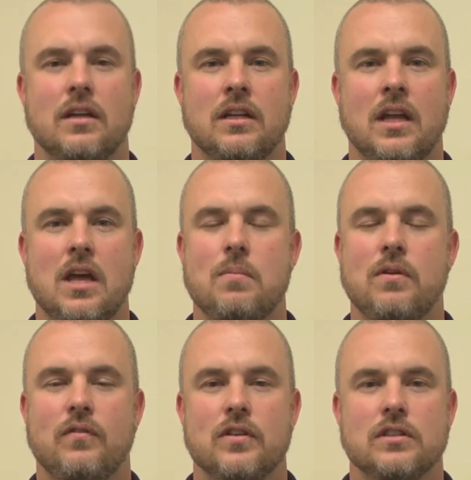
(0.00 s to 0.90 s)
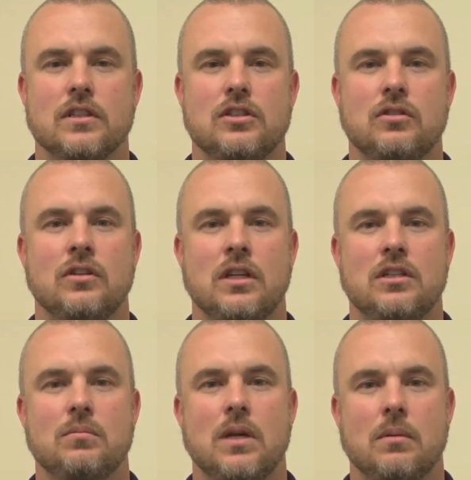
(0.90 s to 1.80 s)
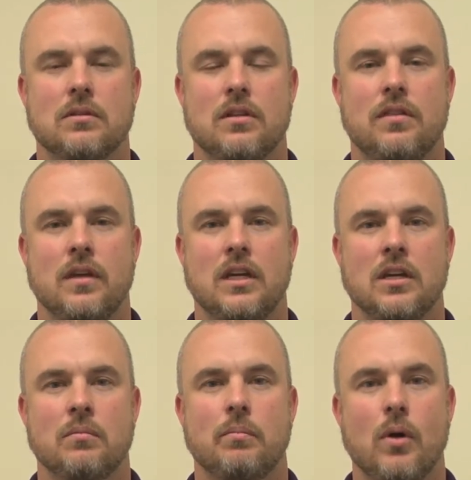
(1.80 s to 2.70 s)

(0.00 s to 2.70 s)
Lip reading: in AP Physics, you need to be able to think in